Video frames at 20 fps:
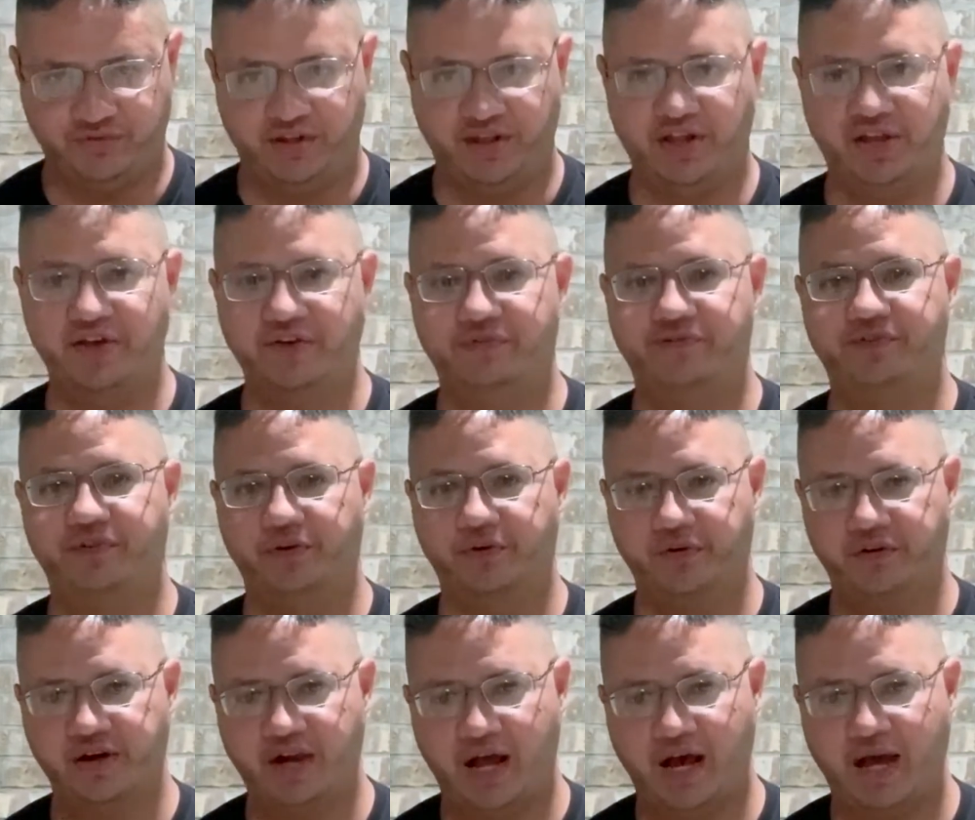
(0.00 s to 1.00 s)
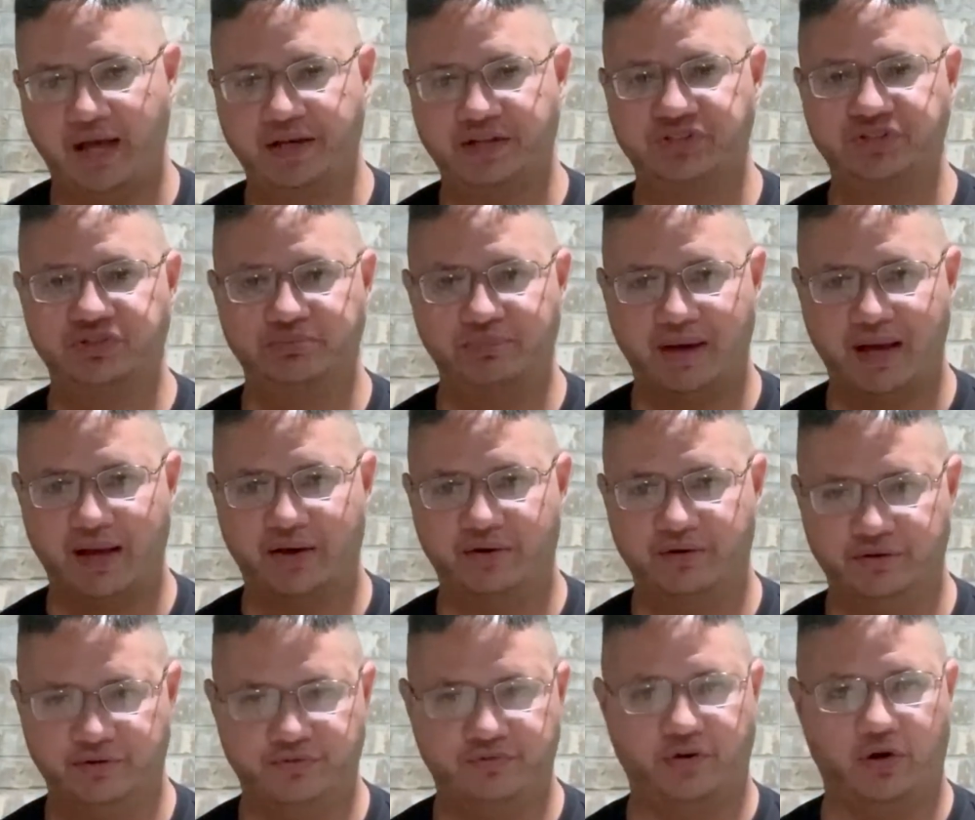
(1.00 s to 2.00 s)
If they're not, it's a
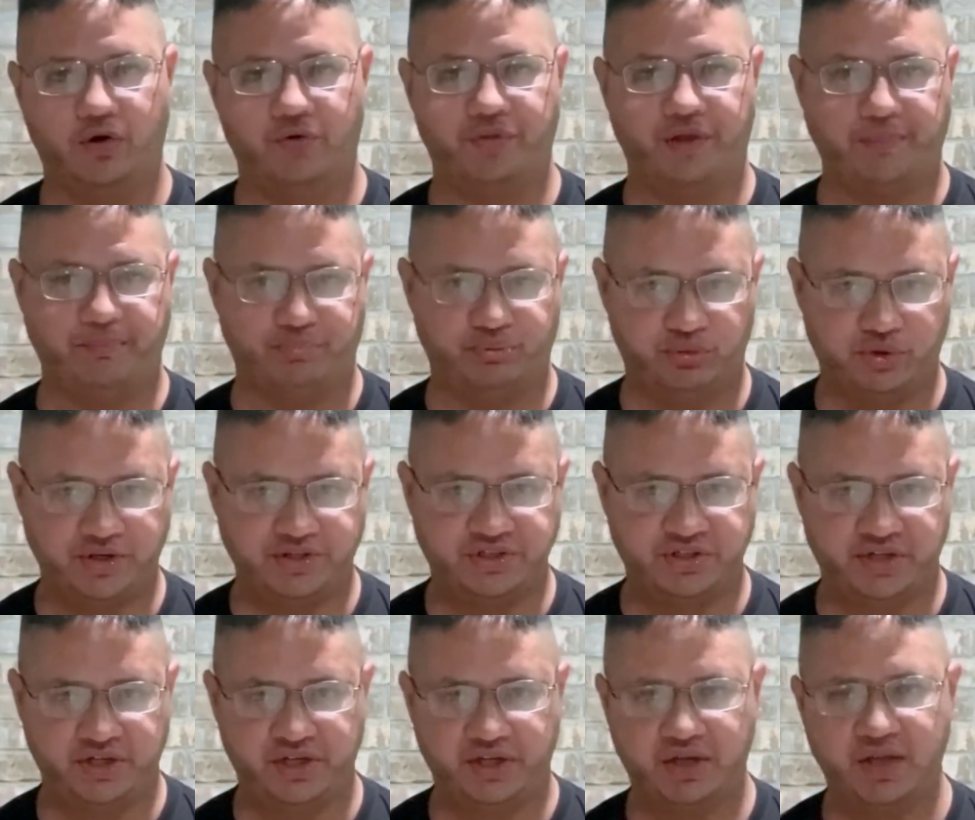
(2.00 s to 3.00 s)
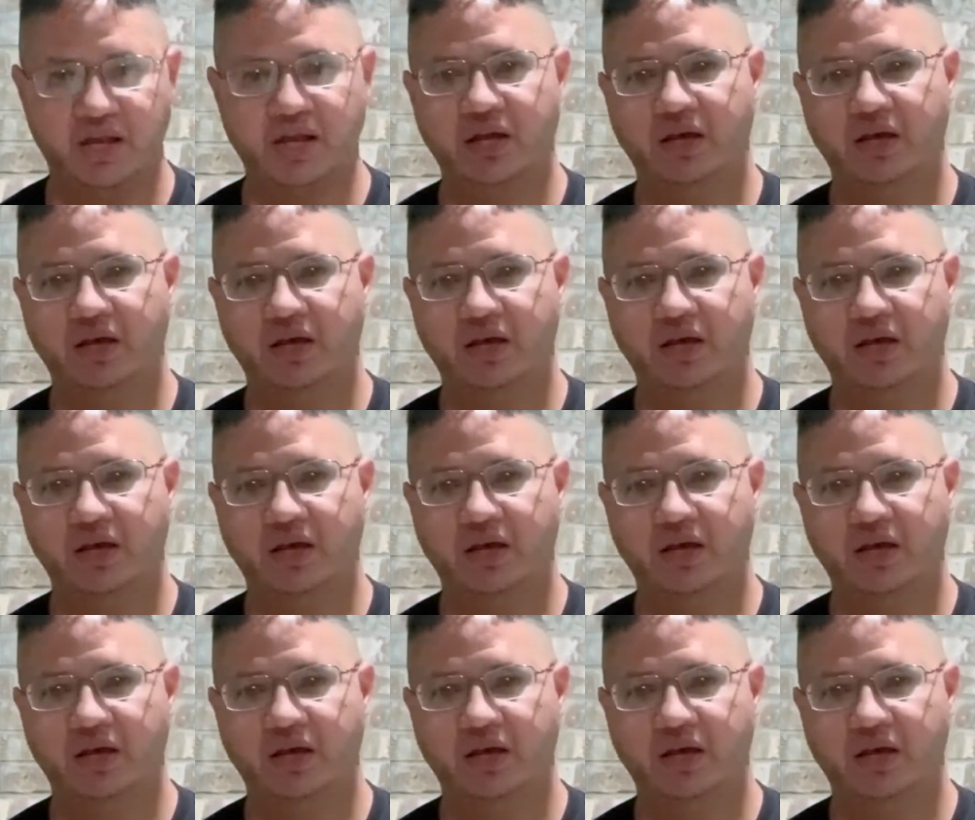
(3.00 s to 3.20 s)
matter of are they printing?